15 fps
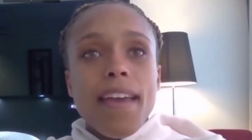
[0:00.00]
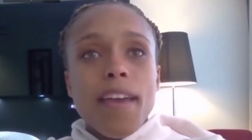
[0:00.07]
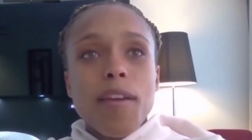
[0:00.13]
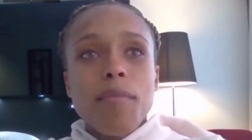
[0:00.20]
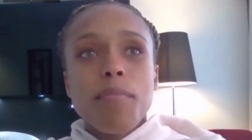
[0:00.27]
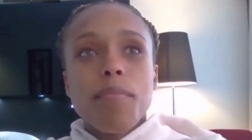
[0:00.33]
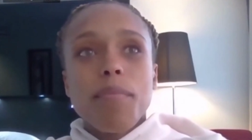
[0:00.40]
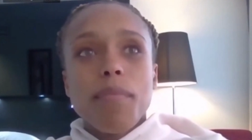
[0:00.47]

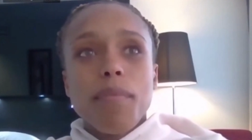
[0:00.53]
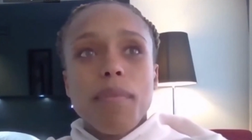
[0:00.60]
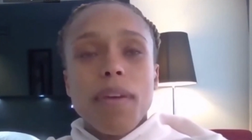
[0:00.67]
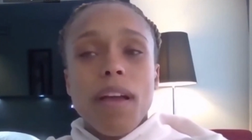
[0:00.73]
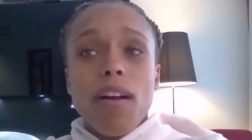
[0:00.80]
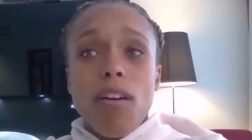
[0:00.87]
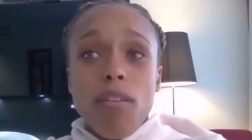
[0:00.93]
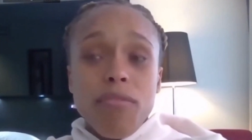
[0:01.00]
Um,
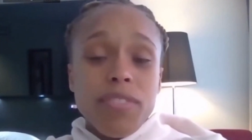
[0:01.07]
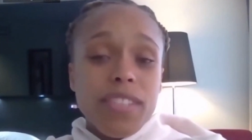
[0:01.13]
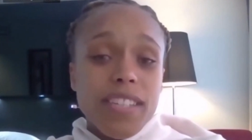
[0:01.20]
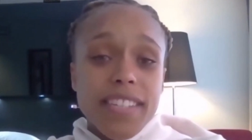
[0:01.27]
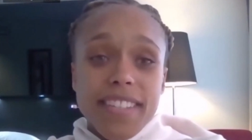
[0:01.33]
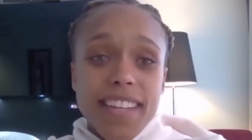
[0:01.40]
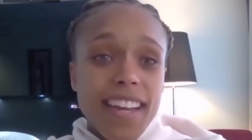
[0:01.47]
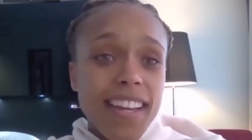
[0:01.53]
uh,
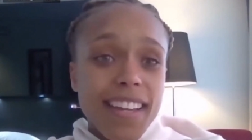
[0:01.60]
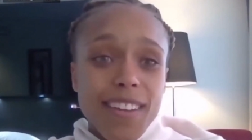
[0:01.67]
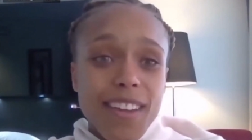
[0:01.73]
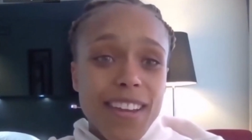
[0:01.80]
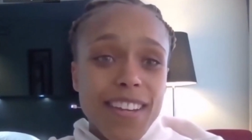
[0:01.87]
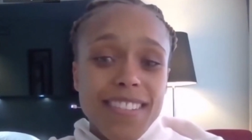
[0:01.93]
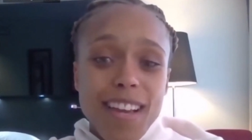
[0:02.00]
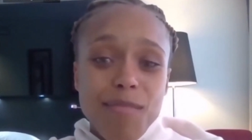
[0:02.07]
obviously, yeah.
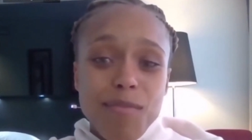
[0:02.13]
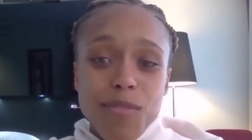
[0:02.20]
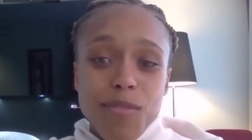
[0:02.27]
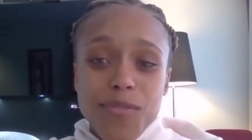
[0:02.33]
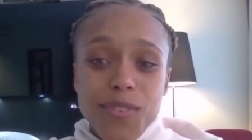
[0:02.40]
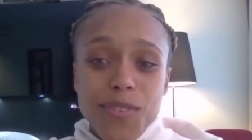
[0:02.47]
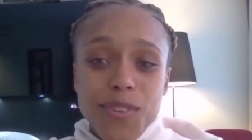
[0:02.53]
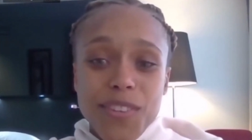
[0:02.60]
Anytime
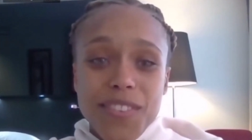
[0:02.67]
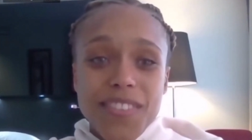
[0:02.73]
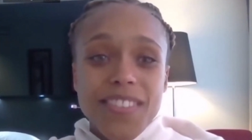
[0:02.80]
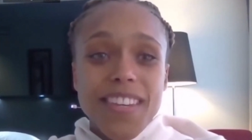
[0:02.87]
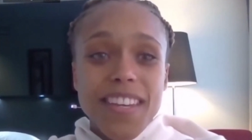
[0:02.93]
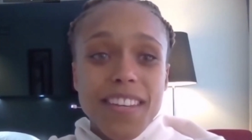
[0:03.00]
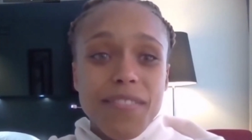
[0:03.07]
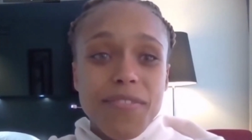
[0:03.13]
you you can
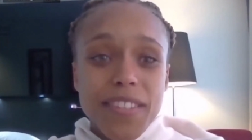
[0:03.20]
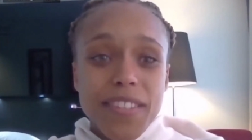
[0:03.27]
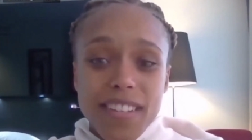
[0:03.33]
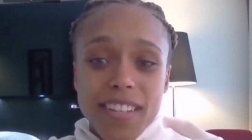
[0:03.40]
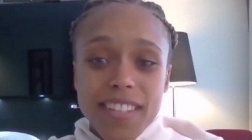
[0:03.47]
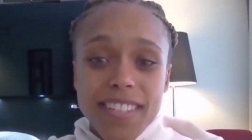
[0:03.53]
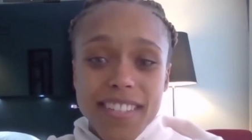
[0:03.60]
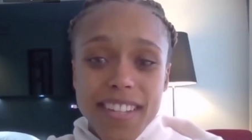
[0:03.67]
see
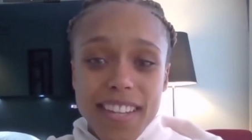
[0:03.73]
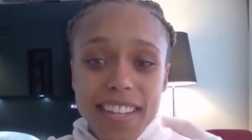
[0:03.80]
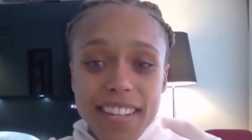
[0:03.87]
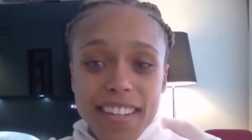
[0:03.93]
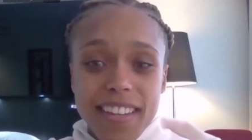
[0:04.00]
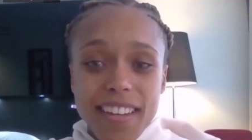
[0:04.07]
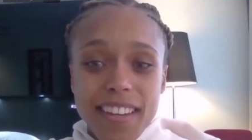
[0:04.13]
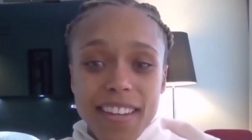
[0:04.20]
physically
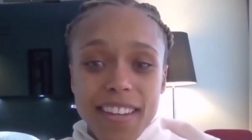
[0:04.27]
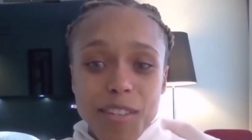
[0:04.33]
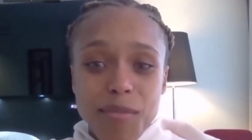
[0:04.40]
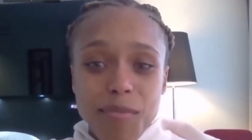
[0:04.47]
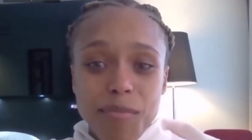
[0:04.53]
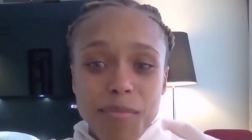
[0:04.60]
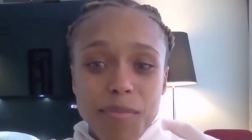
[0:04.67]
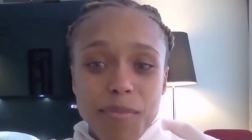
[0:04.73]
see,
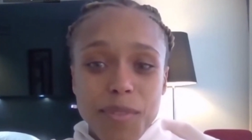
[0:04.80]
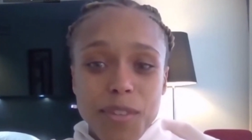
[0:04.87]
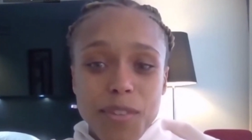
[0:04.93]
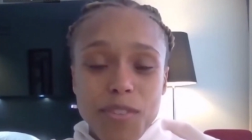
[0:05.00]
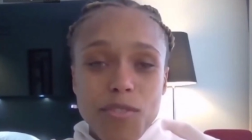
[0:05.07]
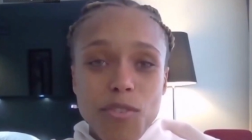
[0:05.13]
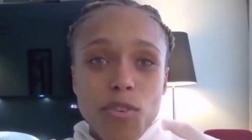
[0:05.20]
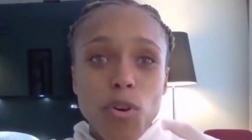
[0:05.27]
um, you,
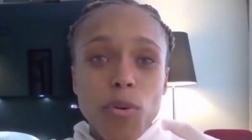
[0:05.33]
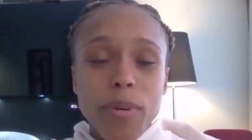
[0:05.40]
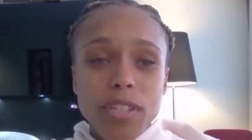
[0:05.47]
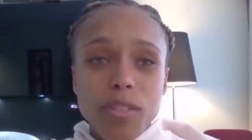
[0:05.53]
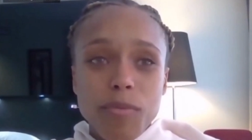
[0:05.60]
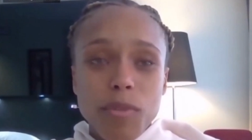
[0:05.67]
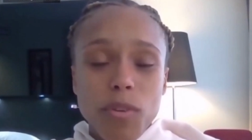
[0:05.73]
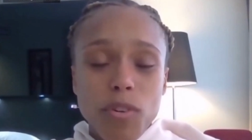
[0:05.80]
you
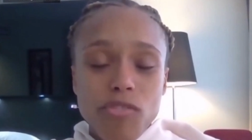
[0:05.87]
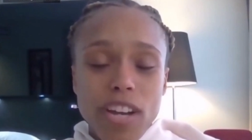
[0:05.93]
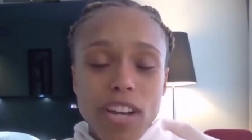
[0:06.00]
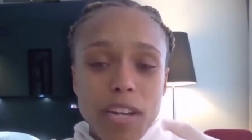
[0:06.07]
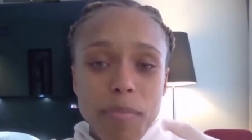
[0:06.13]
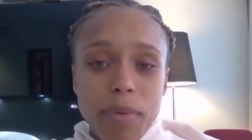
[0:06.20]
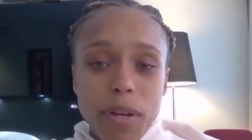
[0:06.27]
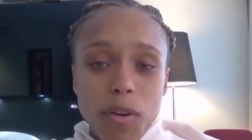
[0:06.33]
always look
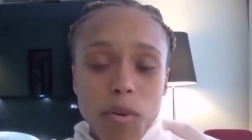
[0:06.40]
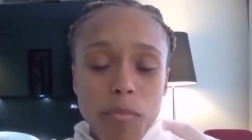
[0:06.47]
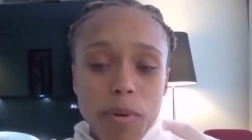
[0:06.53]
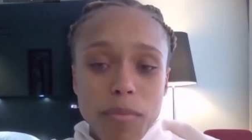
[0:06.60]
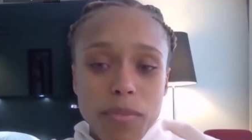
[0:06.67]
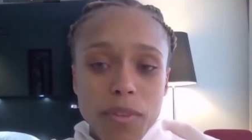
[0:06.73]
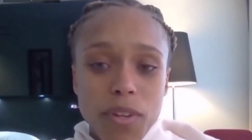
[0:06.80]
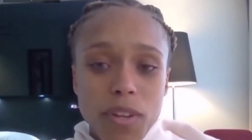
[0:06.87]
trying to pick up
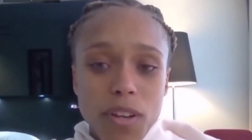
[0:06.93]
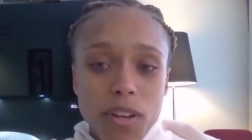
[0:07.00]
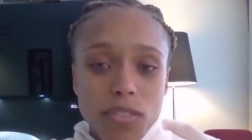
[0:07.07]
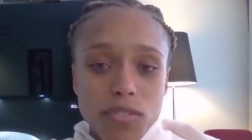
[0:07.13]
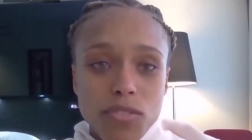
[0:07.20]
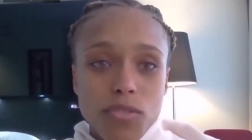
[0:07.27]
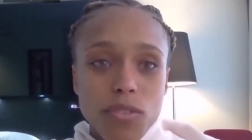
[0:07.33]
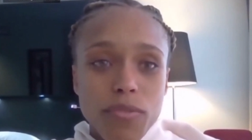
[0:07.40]
on
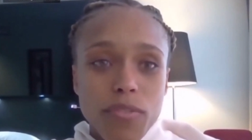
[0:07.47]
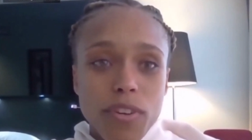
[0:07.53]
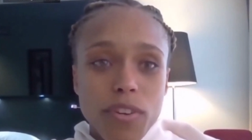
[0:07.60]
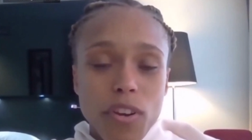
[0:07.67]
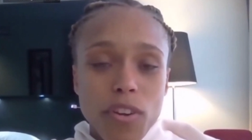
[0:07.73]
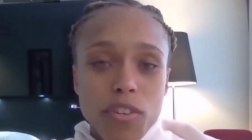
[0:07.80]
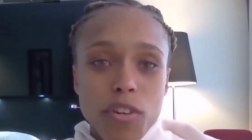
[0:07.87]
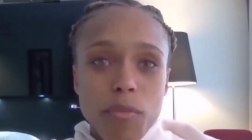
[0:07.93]
on stuff
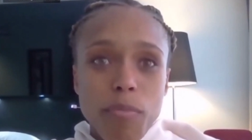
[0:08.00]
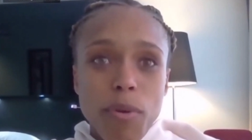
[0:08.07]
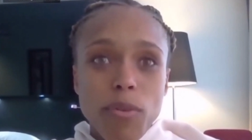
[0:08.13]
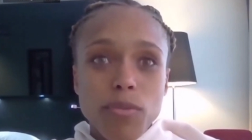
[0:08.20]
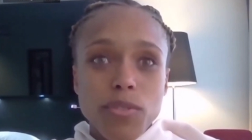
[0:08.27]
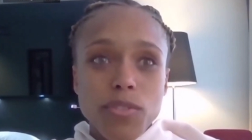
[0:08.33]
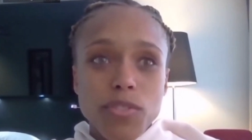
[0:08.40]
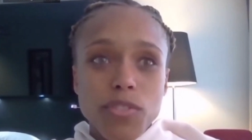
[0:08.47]
on on your
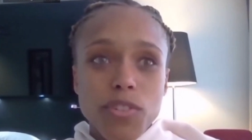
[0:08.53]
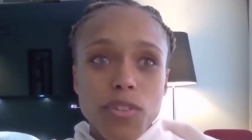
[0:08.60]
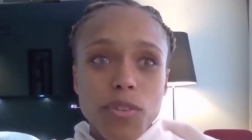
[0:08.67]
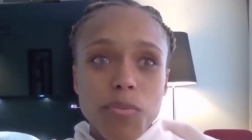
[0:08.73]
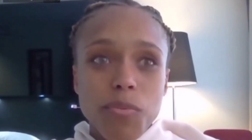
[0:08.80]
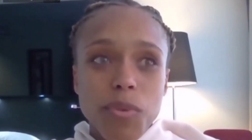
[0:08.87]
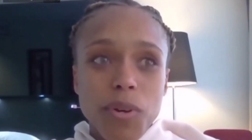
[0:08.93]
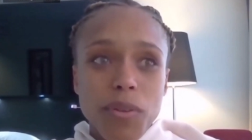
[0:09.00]
opponents. You
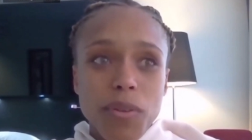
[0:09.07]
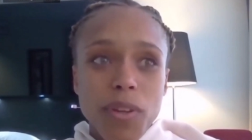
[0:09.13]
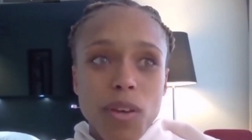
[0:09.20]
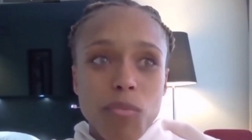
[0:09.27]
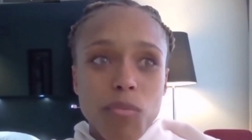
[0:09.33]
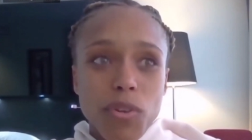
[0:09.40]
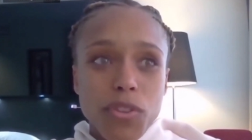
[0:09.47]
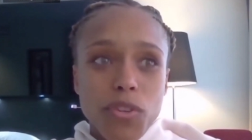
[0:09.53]
know what
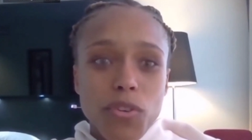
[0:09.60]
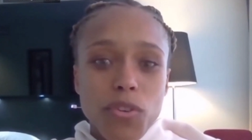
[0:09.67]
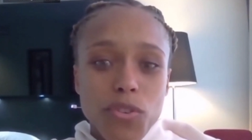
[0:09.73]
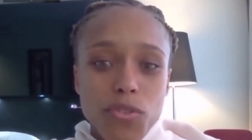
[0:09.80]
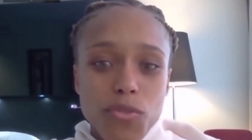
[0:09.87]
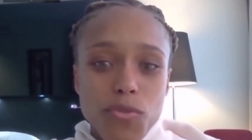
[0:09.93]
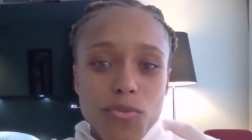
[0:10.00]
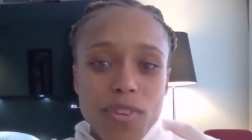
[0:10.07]
what they're
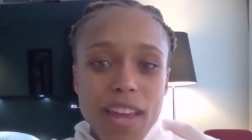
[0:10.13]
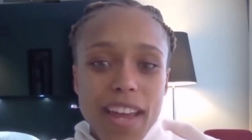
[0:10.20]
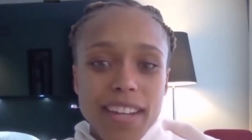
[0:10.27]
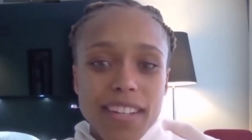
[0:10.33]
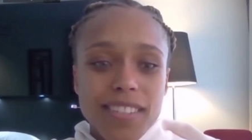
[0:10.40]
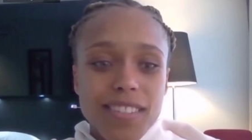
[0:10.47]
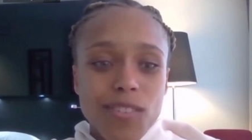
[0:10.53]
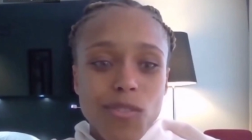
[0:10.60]
going to do
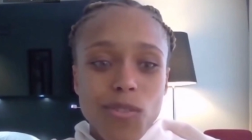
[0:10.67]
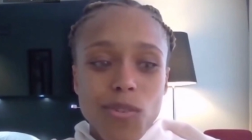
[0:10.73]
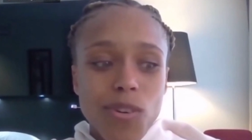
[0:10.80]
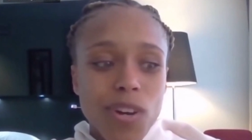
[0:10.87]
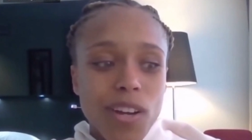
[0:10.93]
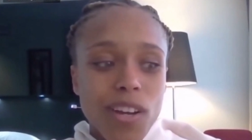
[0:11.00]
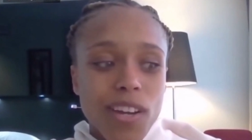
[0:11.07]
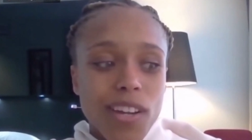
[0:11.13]
next,
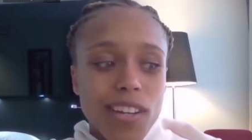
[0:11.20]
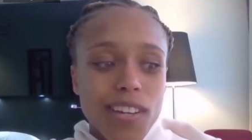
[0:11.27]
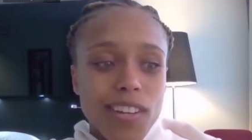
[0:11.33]
or